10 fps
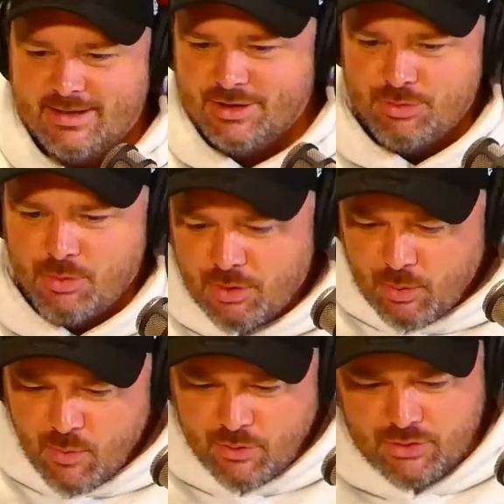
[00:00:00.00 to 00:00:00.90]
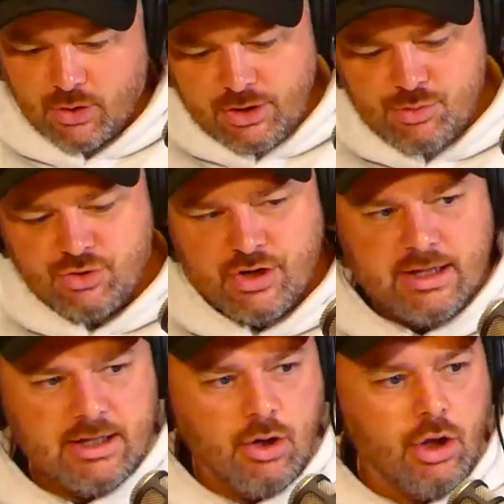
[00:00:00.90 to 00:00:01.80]
This is we're a wealth of knowledge. We try
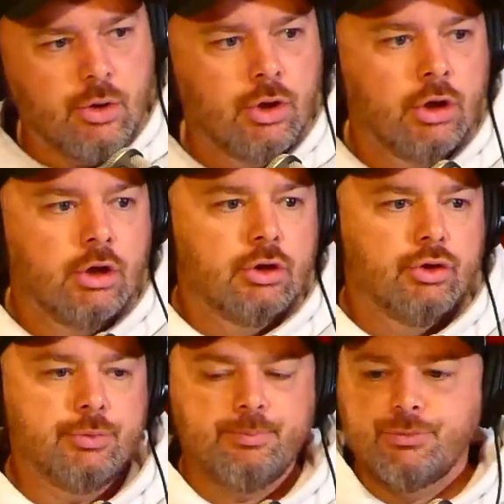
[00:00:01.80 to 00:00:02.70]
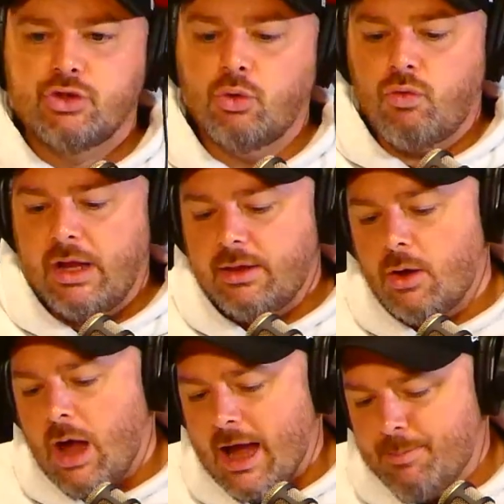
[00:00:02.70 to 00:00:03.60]
to get it all out. Look, so right
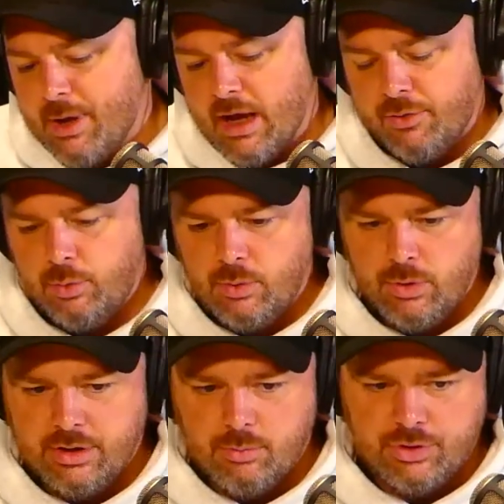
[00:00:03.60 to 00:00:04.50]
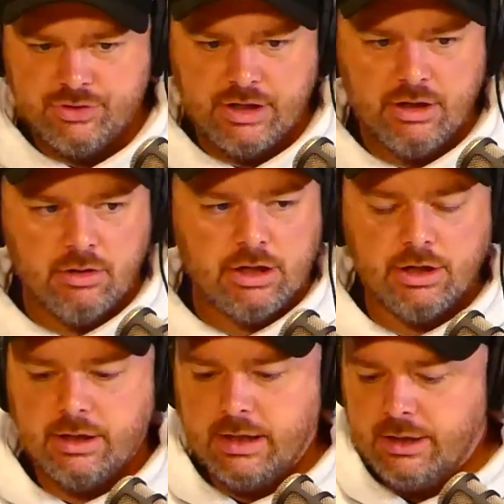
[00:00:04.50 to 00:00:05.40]
now in Perth, we're sitting here
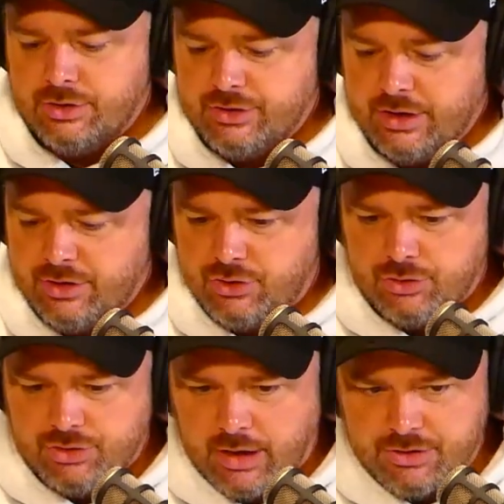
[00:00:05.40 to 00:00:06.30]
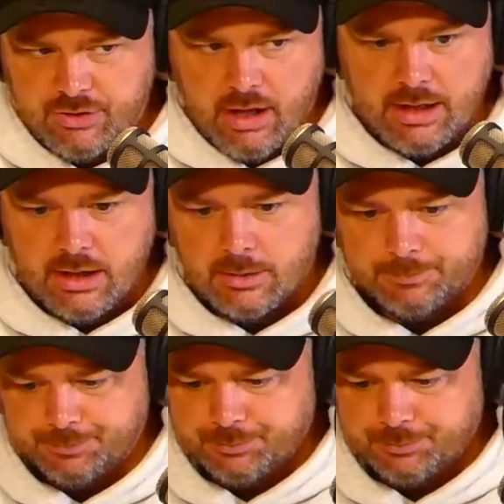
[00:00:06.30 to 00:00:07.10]
kind of just end of June, start of July here.